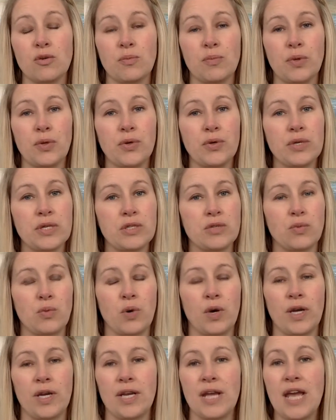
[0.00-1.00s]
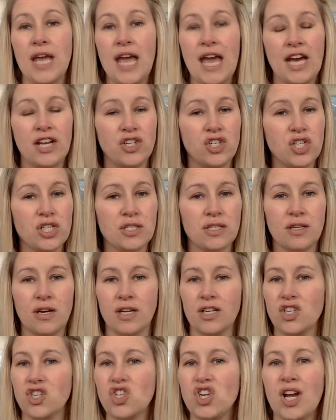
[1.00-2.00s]
employees want, and she's
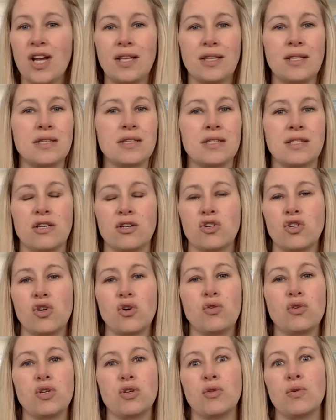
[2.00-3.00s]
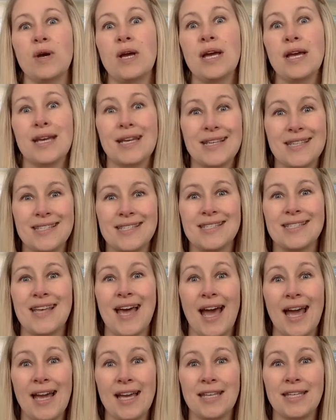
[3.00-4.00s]
got checklists that show you
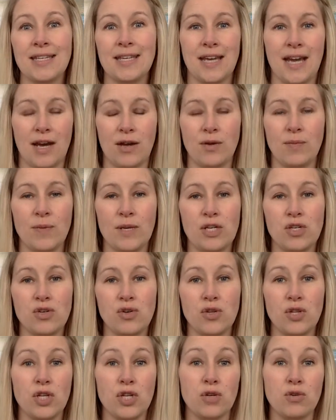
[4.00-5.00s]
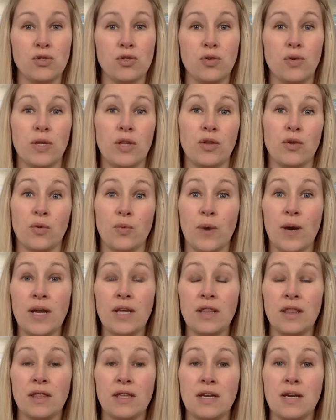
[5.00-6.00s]
exactly how to make sure that you're doing the
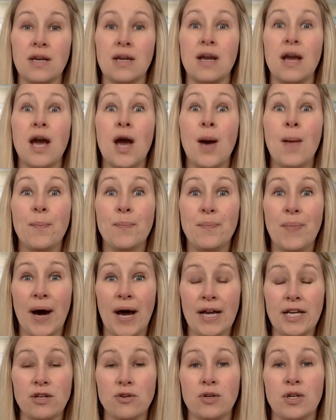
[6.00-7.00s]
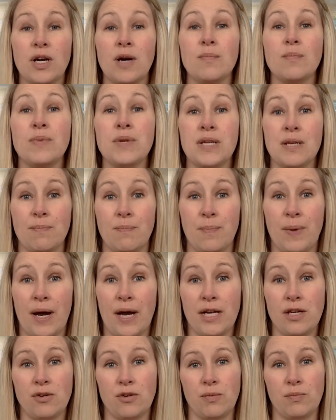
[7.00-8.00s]
right thing by your company, by
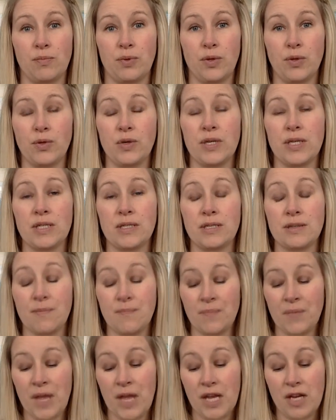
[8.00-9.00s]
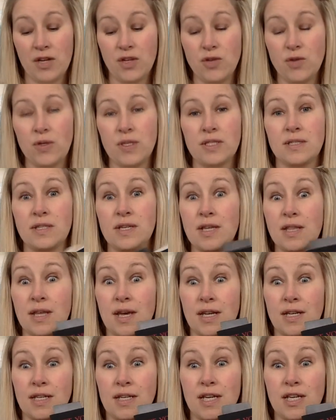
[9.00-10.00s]
your employees. Now you can see
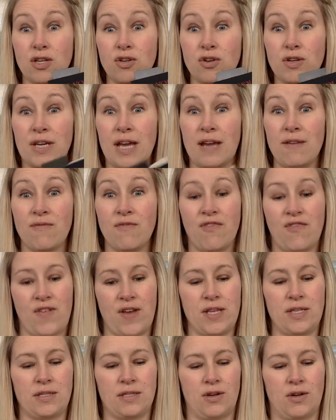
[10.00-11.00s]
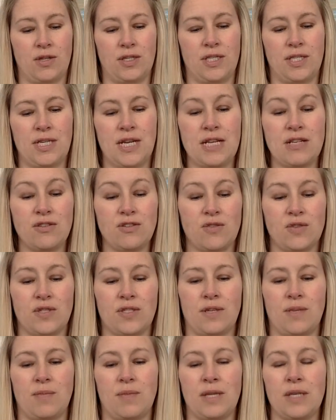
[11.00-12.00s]
that get your game face on stands for
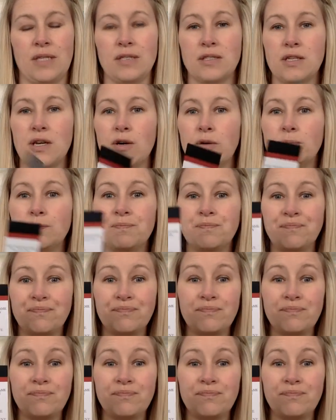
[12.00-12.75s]
something. So